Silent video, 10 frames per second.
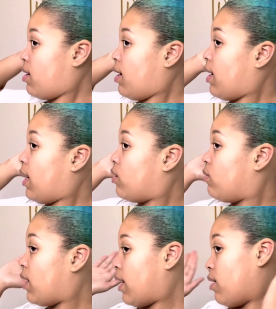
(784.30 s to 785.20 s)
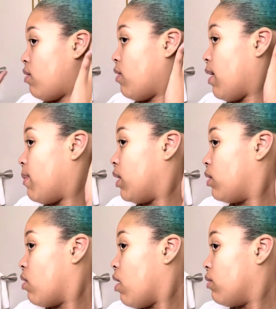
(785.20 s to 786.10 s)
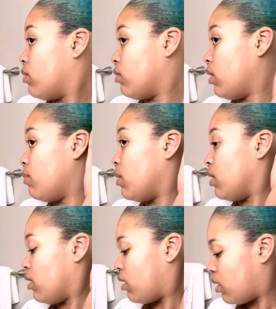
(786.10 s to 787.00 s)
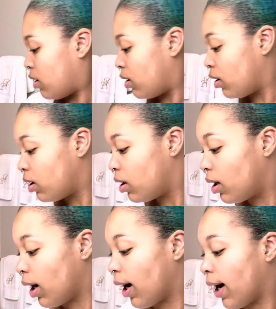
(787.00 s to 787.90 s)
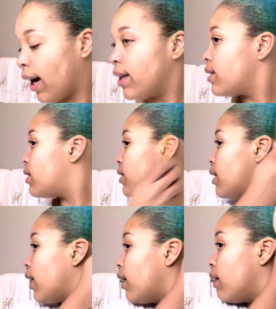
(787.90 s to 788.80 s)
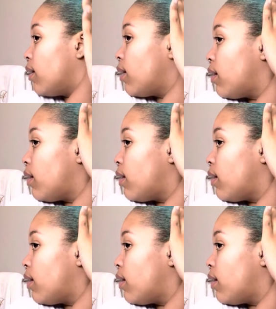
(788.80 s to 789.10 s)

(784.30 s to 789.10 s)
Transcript: And I do gotta go grab my scarf, so give me a hot second.